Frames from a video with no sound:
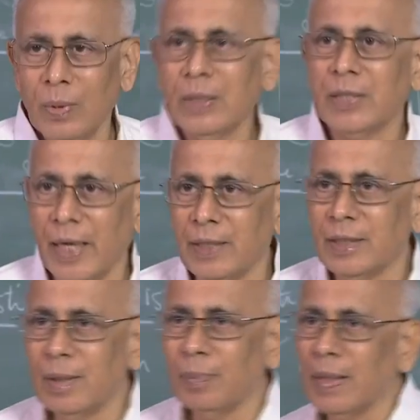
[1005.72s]
will
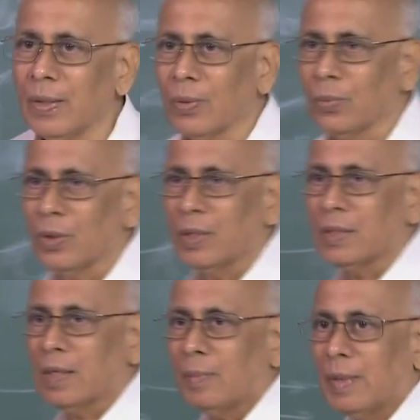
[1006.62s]
change depending on what
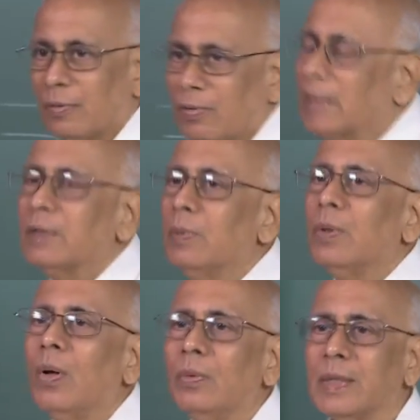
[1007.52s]
these are, but diffraction
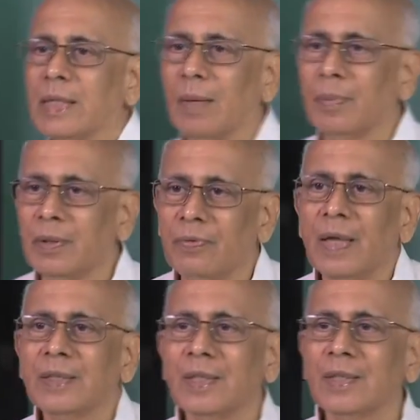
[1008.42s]
will always happen.
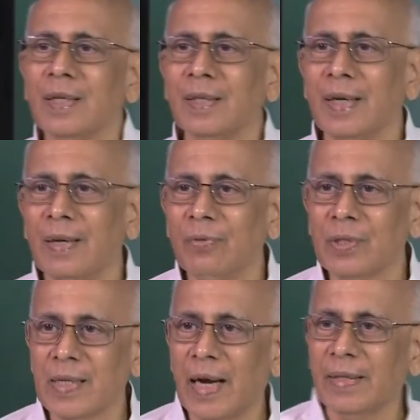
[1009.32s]
Diffraction is another name for
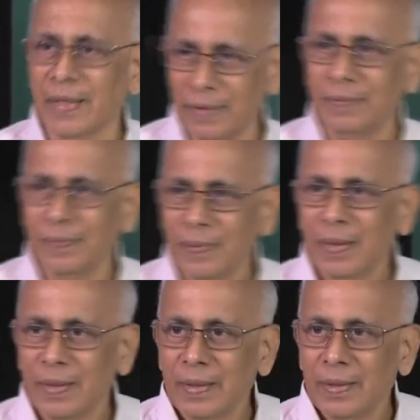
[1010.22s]
scattering.
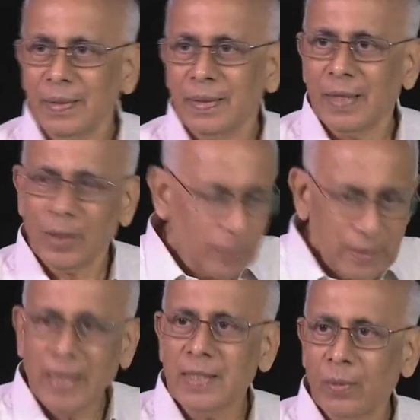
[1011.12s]
That's
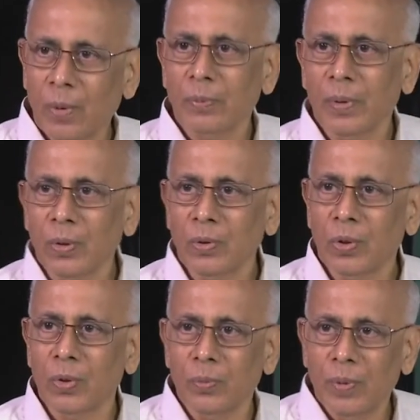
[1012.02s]
precisely what we're going to
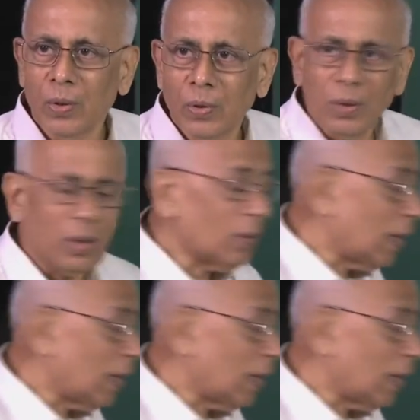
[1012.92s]
do. We're going to now